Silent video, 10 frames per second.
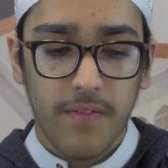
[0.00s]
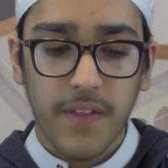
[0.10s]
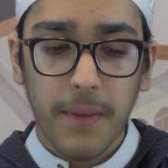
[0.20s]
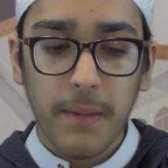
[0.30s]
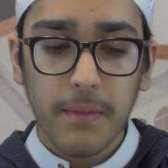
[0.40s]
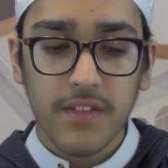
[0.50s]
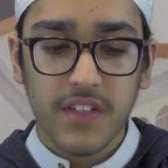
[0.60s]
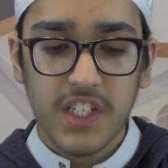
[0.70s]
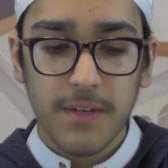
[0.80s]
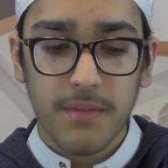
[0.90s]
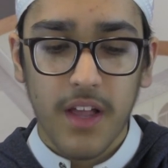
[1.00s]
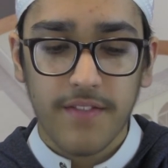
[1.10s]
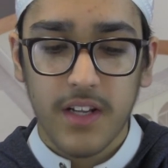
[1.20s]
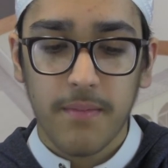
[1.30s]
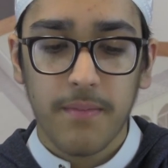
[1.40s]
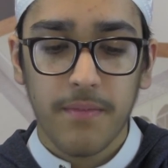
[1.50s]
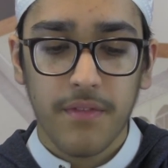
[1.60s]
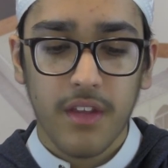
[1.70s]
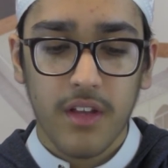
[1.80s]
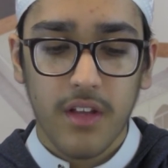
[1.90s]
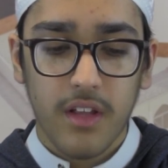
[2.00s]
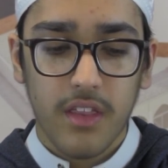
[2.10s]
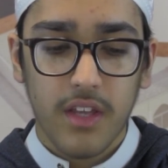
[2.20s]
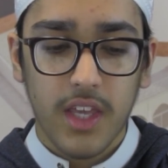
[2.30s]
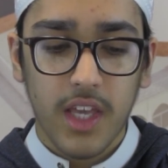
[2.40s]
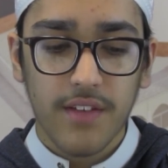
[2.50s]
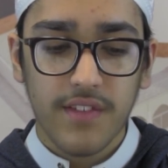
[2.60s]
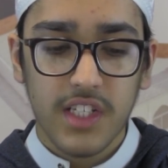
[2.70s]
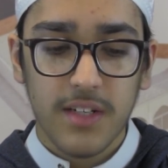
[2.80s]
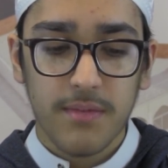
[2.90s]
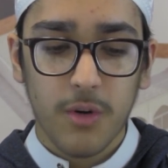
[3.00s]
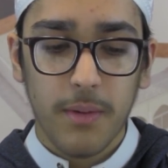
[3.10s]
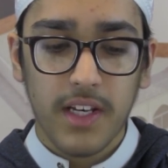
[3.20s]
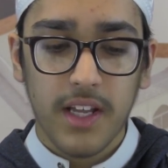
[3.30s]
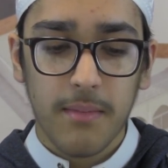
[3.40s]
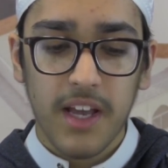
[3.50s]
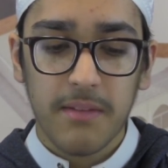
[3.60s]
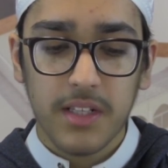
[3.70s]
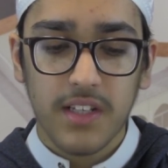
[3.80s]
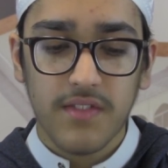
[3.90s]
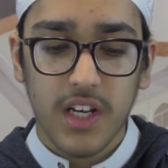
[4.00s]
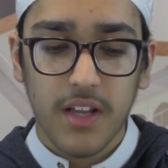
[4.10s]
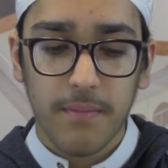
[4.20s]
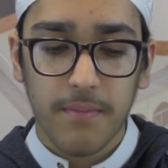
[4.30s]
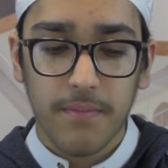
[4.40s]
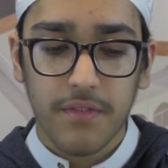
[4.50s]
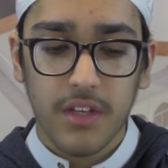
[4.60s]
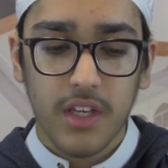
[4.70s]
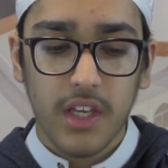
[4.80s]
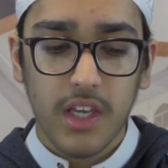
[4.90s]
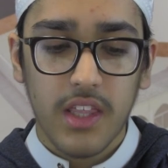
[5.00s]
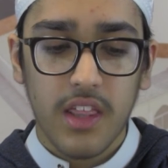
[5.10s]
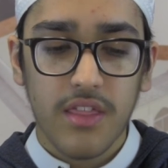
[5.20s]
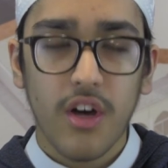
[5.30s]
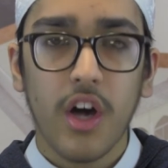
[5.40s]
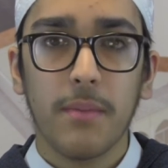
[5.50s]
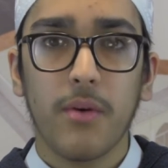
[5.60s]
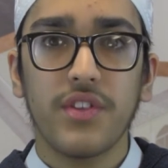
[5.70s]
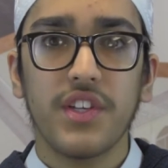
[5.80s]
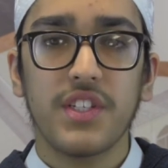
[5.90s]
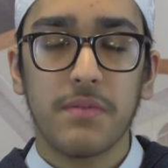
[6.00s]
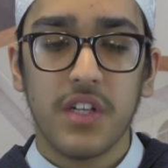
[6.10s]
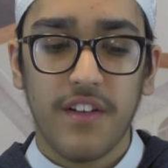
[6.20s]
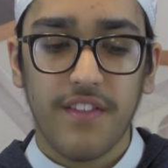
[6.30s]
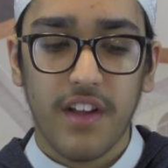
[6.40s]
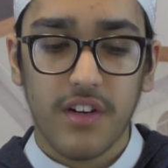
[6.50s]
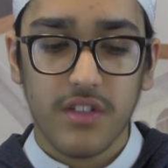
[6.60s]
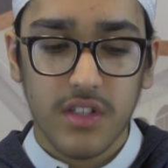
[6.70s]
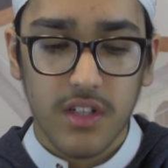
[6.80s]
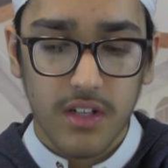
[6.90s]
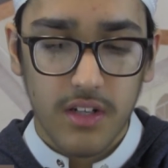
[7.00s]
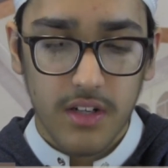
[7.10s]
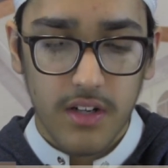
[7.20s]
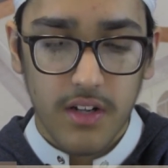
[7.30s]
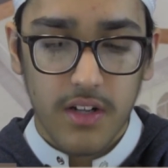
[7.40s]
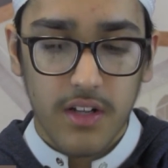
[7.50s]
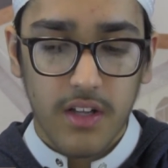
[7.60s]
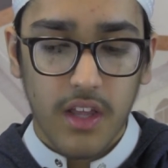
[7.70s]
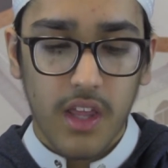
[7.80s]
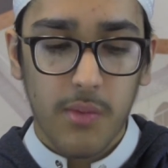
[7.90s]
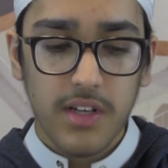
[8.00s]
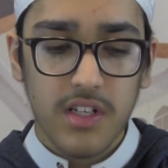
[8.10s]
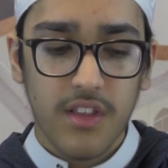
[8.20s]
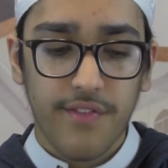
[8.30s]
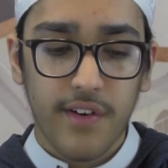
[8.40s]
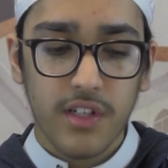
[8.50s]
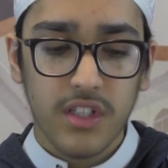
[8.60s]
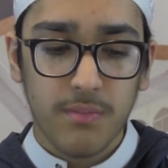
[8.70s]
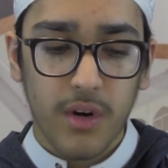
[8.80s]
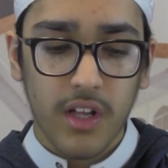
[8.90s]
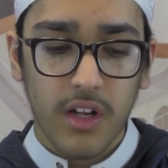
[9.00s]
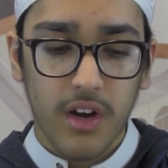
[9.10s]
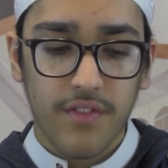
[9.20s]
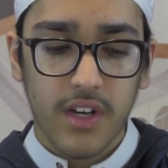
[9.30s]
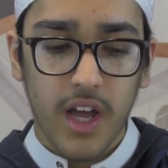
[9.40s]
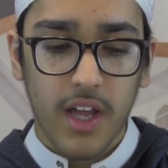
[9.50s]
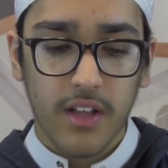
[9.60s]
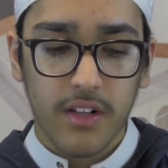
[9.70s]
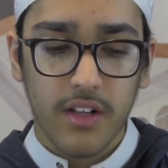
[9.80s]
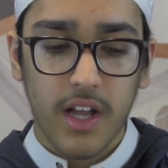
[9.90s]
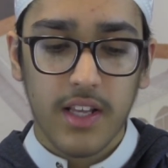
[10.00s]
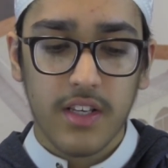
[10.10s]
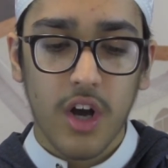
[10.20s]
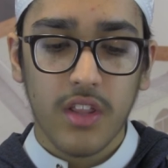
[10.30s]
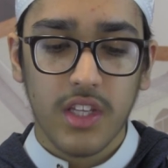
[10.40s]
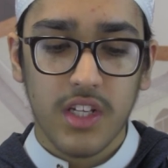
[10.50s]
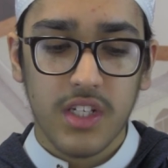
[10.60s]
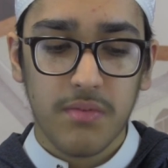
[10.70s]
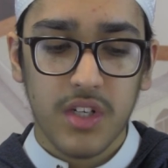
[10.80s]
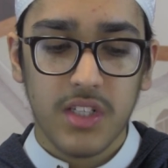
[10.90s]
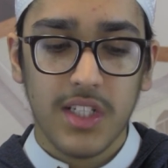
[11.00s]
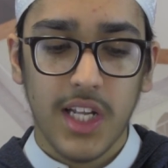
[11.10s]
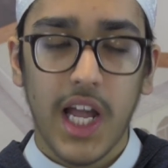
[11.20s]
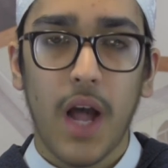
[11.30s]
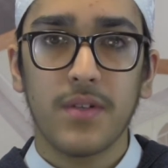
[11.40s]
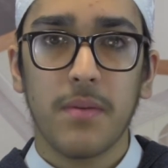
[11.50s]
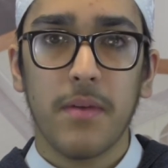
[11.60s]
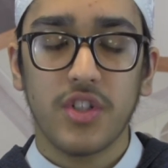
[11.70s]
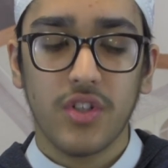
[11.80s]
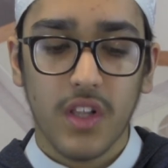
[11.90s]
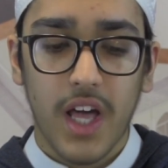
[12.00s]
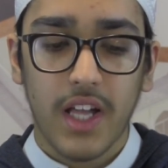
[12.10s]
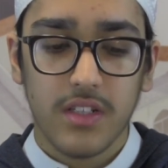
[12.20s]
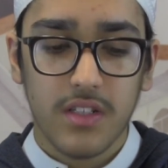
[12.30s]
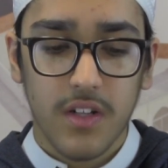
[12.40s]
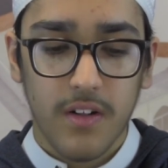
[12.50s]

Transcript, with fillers: The people of Egypt loved him. The king of Egypt obeyed him and believed in him. He then thought about the Egyptian affairs. He went to the first spring of the Nile and taught the Egyptians how to measure the lands.